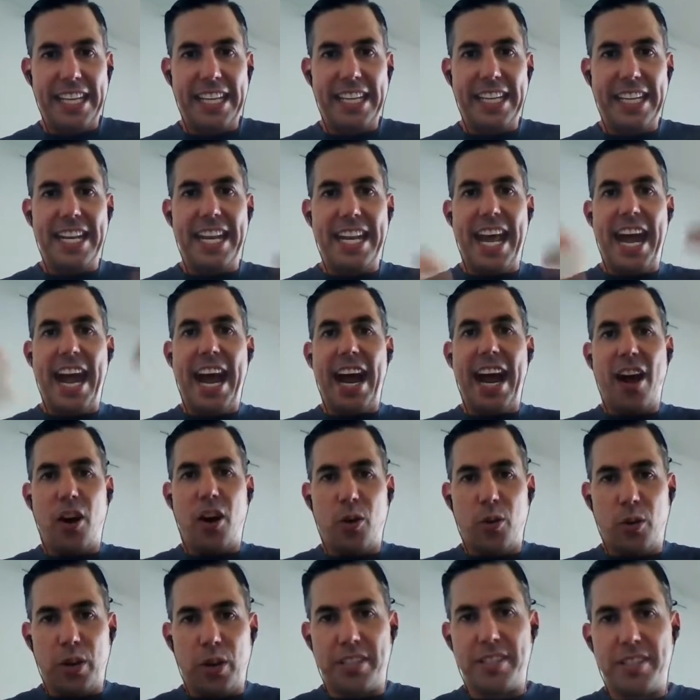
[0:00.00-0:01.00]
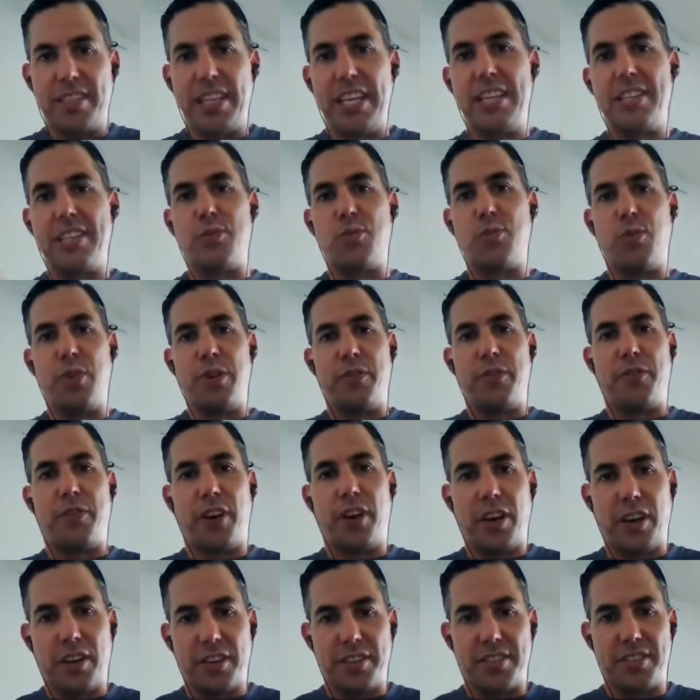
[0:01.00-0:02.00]
Now it's
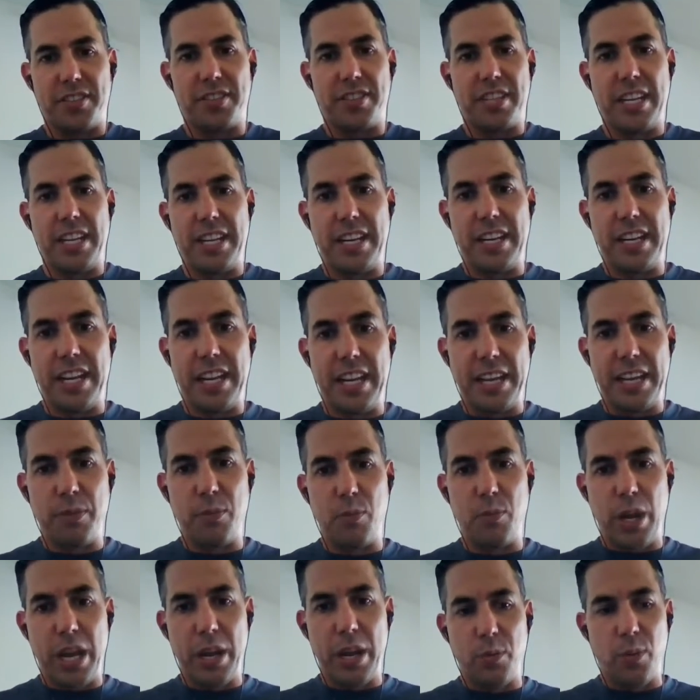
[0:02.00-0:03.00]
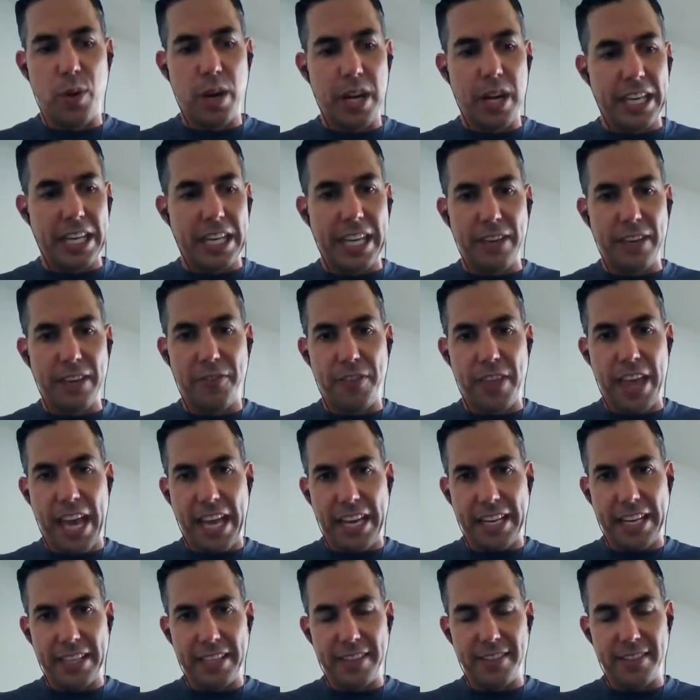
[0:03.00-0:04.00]
reversed, and what a gift
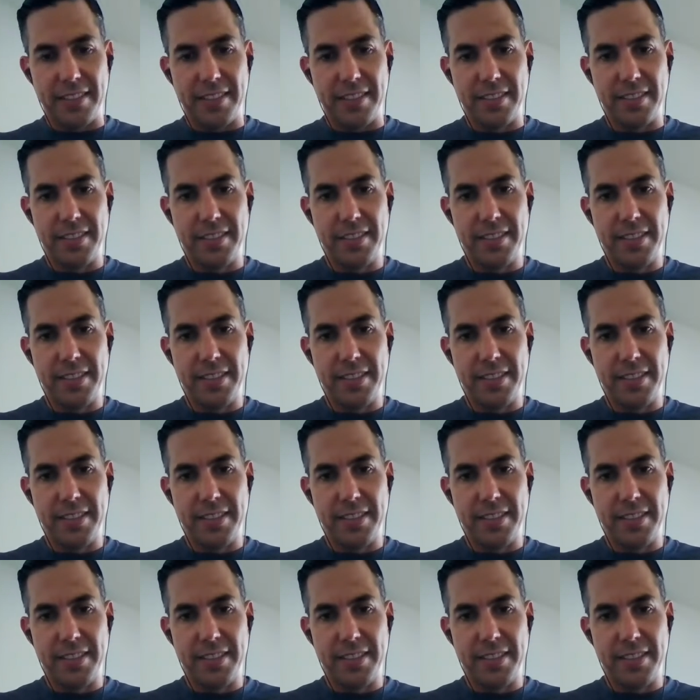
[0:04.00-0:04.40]
that is.